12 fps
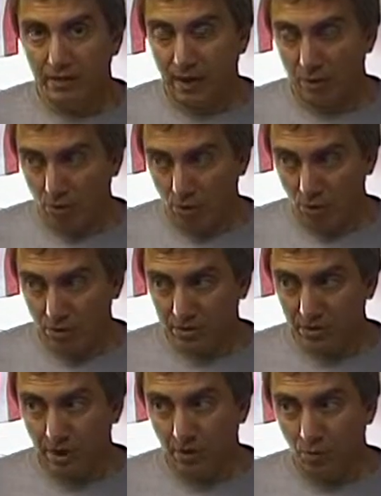that
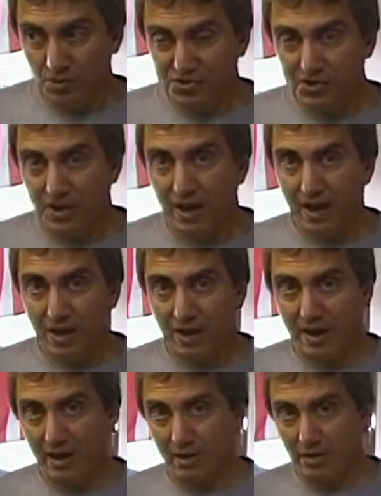worked that was in that
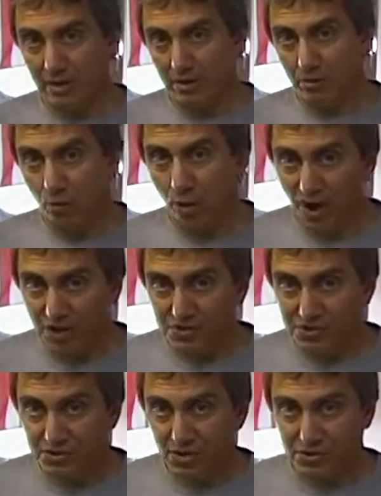area
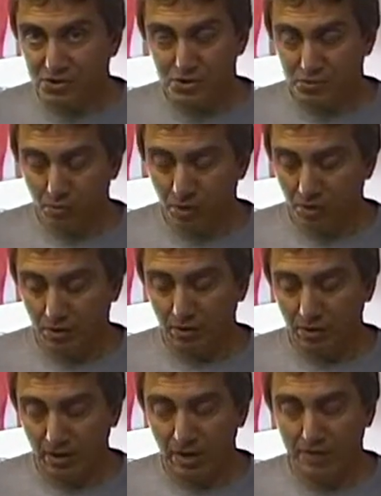was not just work
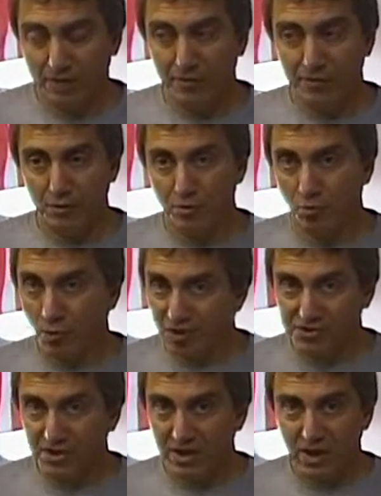even if you
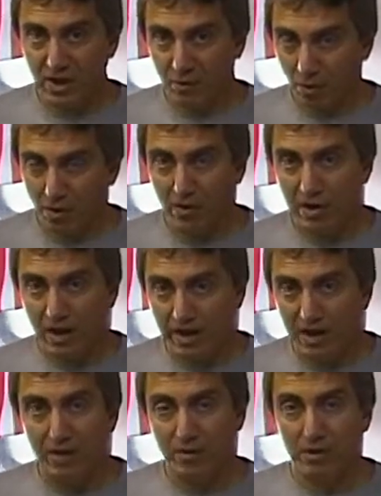was in that were in
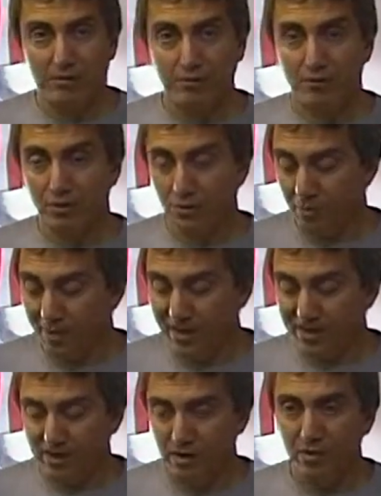that area for
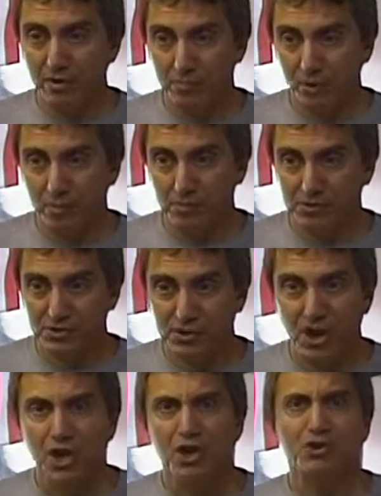humanitarian
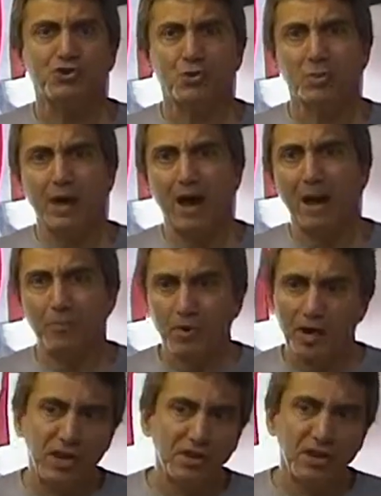purposes you should be
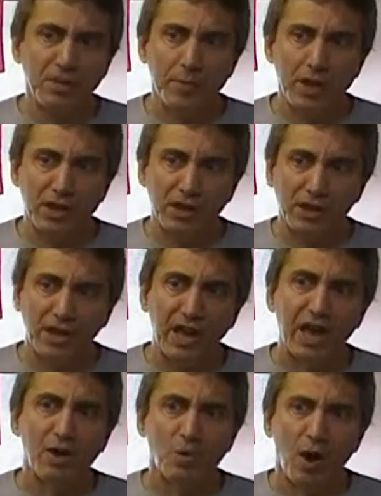apprehended
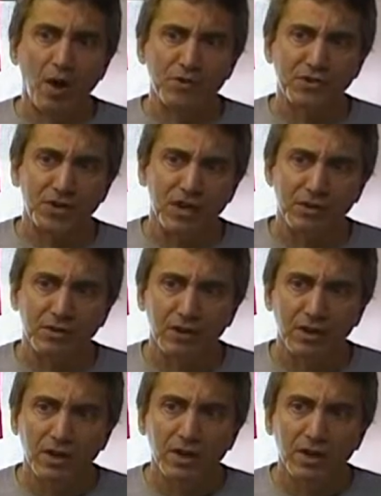immediately and quarantined